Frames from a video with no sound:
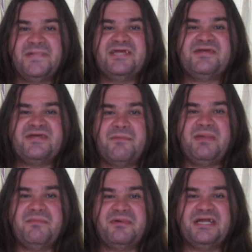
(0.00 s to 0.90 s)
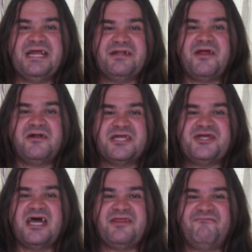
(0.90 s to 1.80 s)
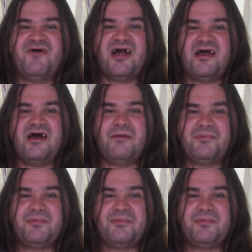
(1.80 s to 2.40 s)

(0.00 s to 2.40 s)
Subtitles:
Some people need to learn to shut the fuck up.